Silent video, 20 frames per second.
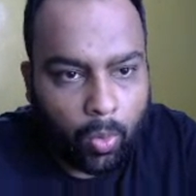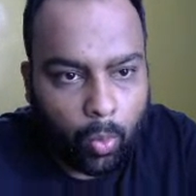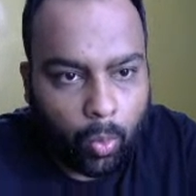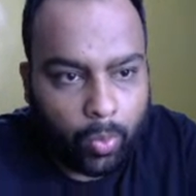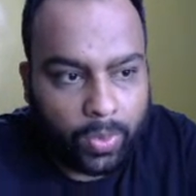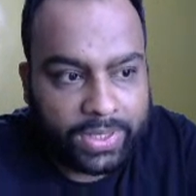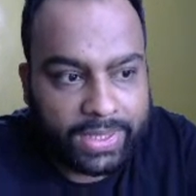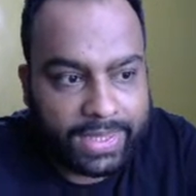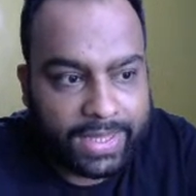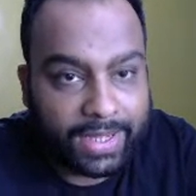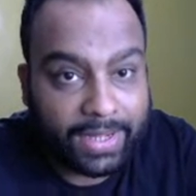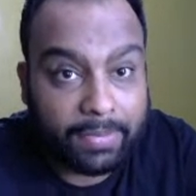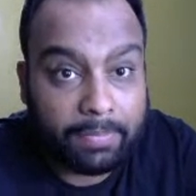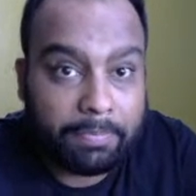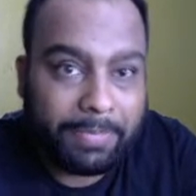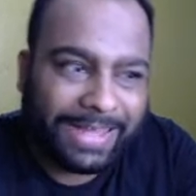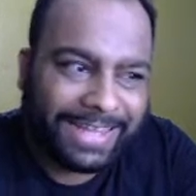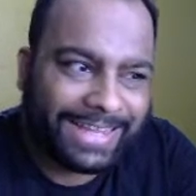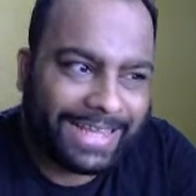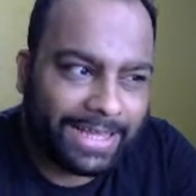with the
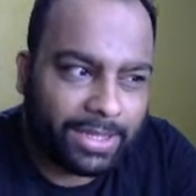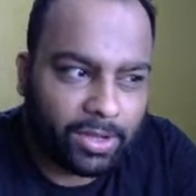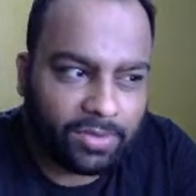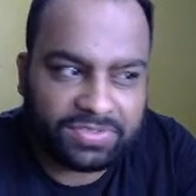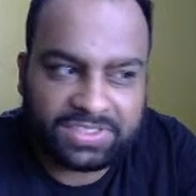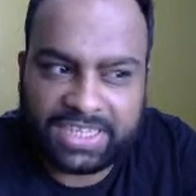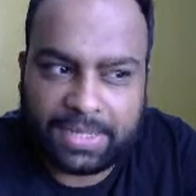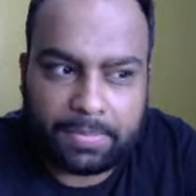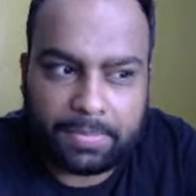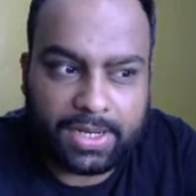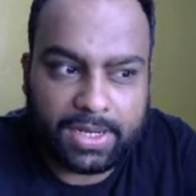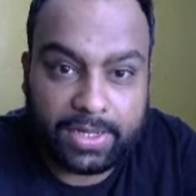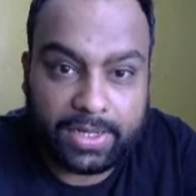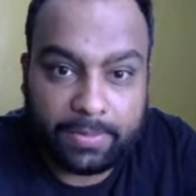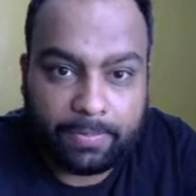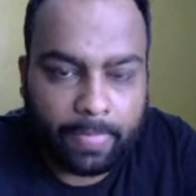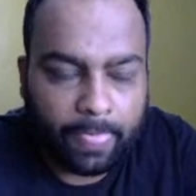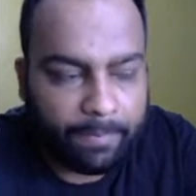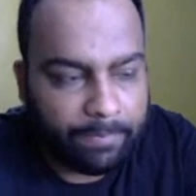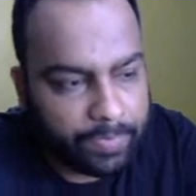basics of stability.
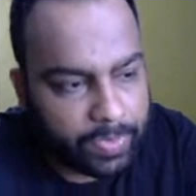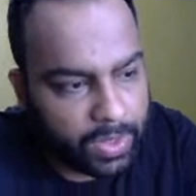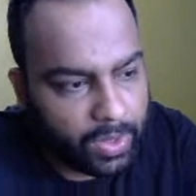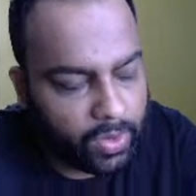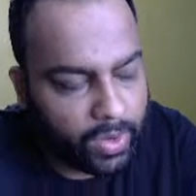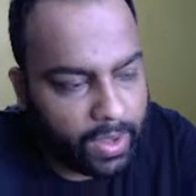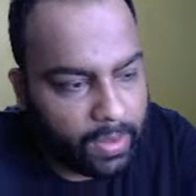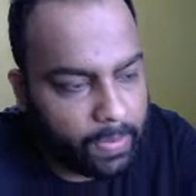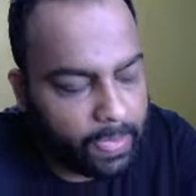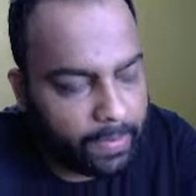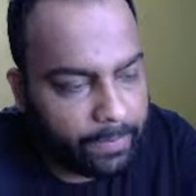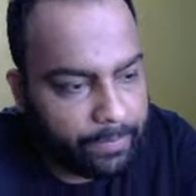Okay.